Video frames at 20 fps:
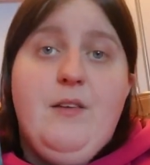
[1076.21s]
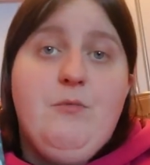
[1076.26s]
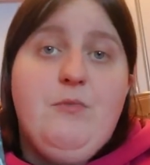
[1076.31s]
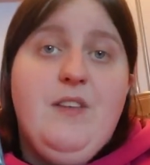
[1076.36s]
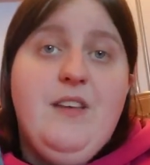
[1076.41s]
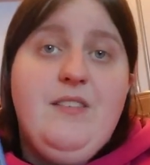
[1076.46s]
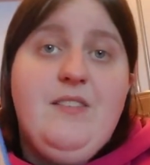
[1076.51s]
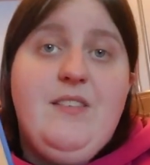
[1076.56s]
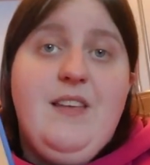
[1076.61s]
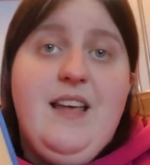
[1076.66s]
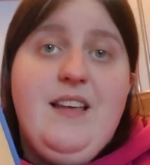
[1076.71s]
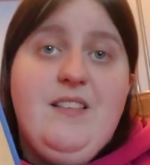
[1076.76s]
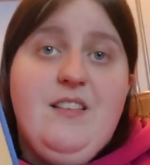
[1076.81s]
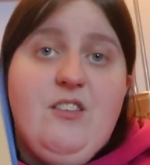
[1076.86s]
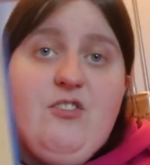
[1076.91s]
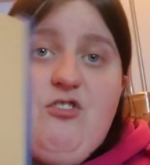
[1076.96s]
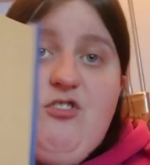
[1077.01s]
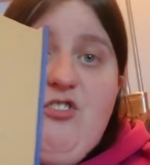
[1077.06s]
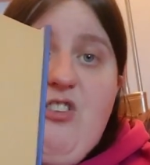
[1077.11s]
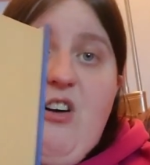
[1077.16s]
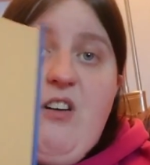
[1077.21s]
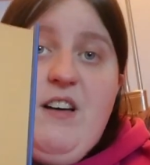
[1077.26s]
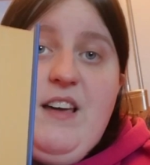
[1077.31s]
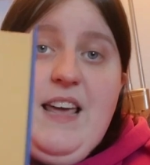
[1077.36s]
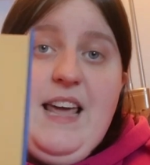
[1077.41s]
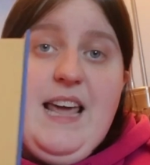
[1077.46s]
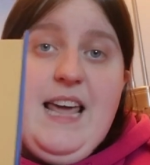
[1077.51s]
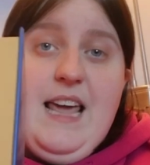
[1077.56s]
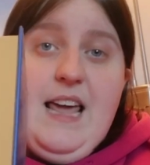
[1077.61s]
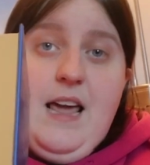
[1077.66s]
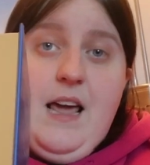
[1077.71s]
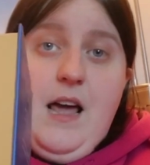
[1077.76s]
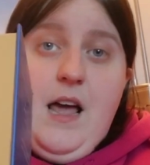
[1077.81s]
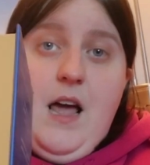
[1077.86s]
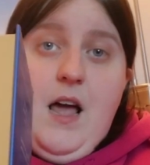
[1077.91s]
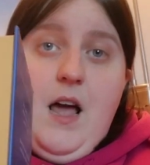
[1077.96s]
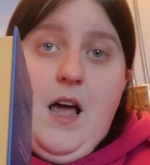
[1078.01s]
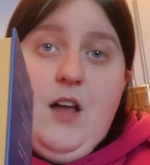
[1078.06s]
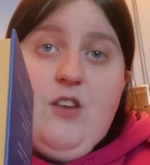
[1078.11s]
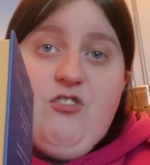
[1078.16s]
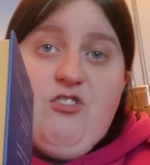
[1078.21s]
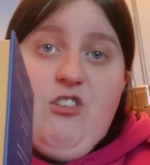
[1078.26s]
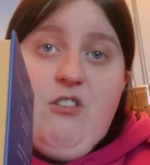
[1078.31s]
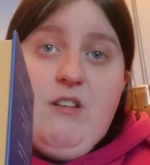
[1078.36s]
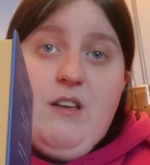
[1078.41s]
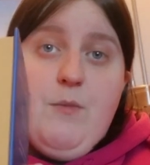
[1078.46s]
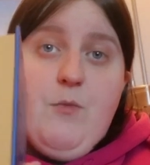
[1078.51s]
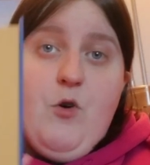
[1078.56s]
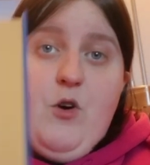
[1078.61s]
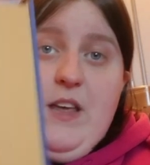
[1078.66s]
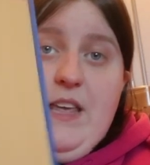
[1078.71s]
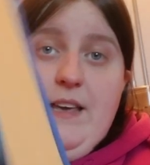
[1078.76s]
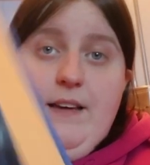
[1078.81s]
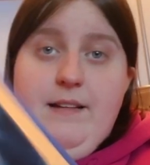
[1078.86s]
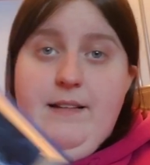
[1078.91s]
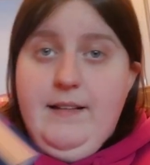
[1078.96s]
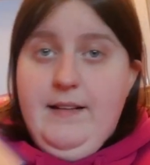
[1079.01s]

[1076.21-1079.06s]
Now this is a chunky boy.